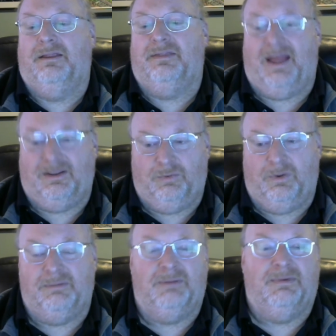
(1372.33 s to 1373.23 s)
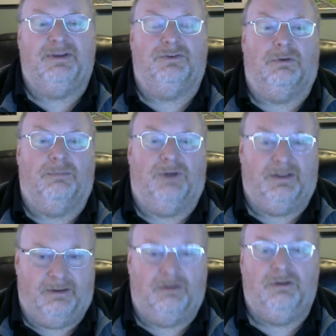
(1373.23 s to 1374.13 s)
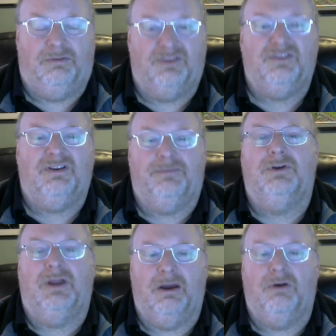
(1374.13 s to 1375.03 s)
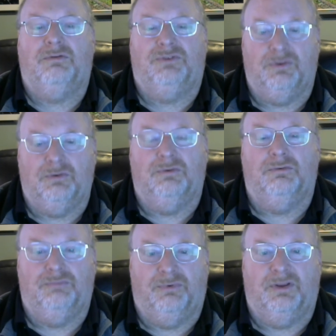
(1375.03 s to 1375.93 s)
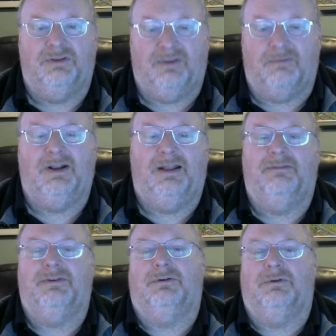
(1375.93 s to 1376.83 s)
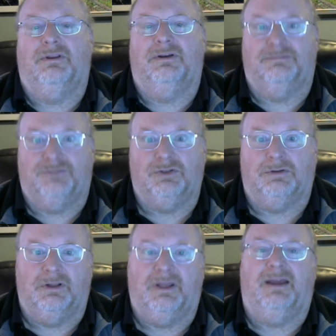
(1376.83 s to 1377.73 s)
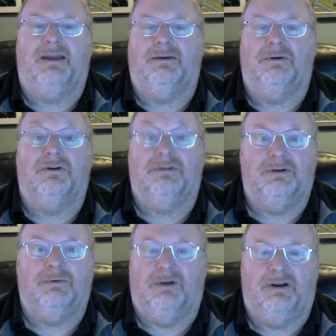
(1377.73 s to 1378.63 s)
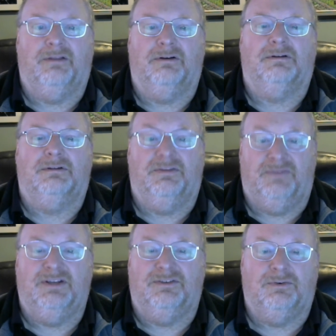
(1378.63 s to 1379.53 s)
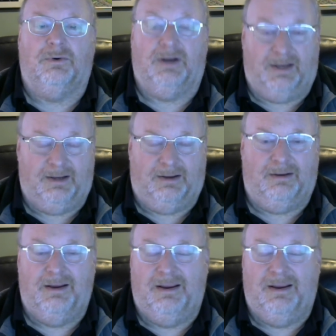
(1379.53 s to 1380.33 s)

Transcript: That's what I mean by store-bought. The stuff you can go to the 7-Eleven or the Circle K or another convenience store and get.